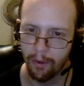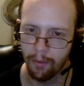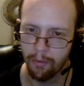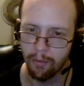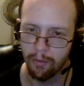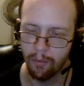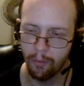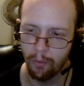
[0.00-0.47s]

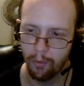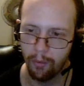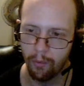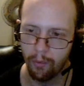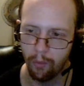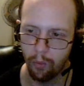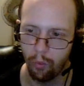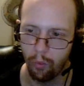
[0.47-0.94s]
We were
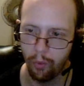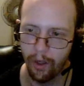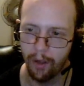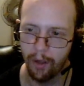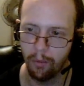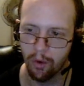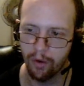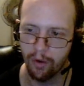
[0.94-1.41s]

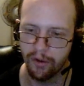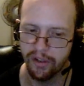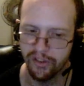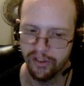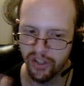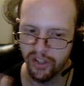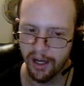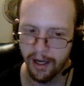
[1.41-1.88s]
we were
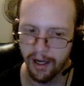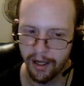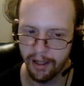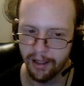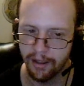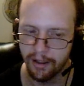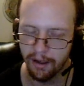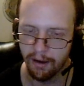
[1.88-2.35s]

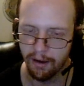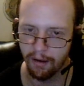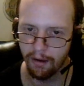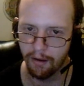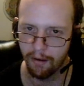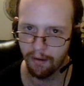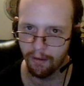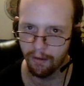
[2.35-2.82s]
designed
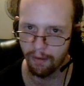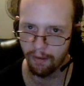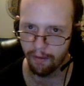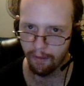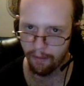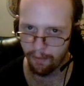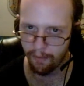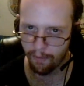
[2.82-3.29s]

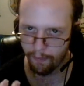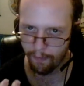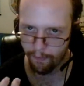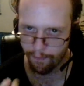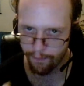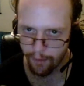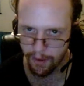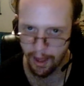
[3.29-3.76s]

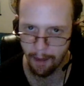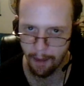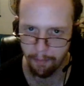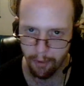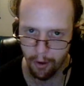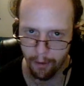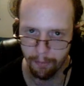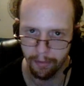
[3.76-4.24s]
for
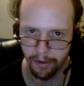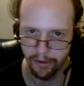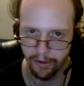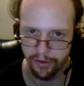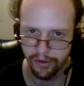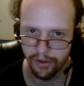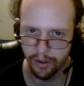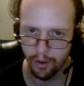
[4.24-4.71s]
that
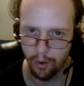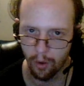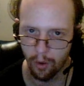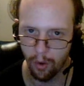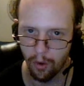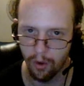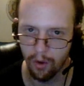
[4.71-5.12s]
purpose.